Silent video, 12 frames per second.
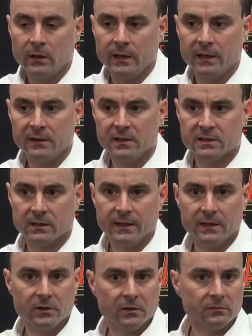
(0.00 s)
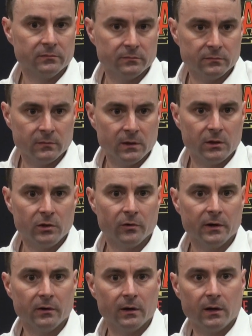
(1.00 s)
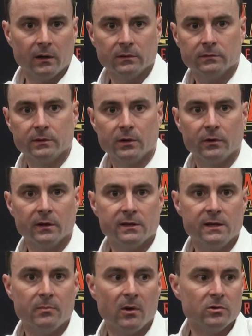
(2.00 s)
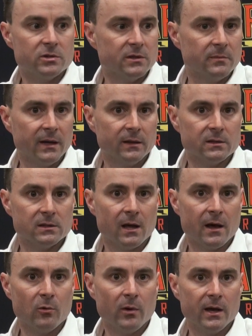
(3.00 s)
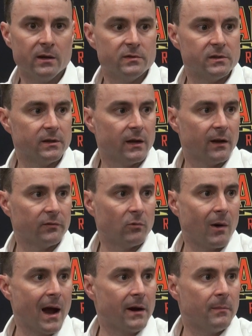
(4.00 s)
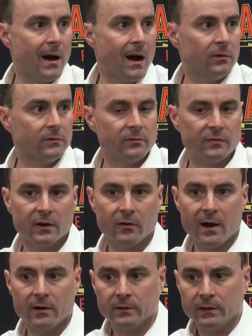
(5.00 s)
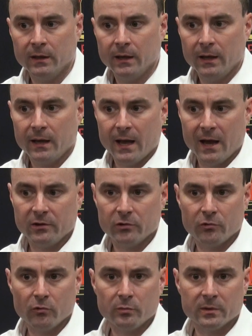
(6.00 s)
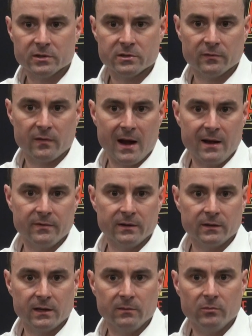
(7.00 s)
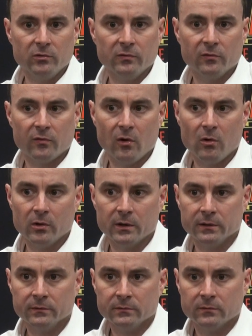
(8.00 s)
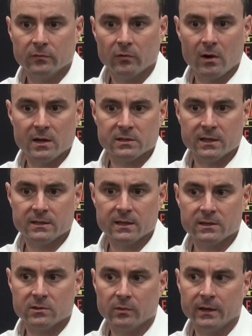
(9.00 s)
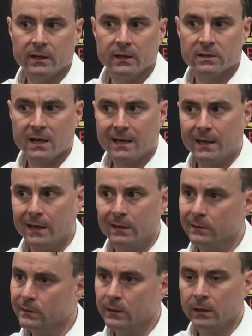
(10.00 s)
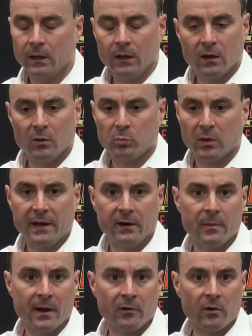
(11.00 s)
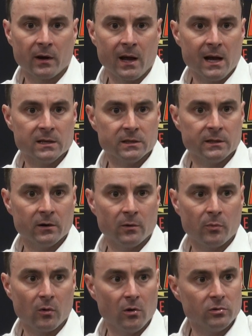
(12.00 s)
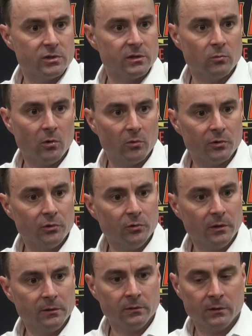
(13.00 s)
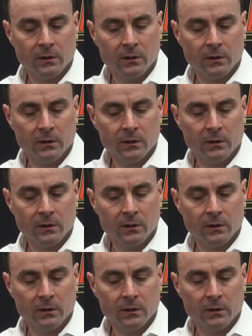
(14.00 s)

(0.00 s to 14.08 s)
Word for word: And in this league, you're you're in a you're in a deep ocean, man. There's a lot of waves. You're gonna have to ride them out and figure out how your group can survive it and keep moving forward. And for us, that's that's the way it is. I can't complain about our guys and their approach and what we're doing.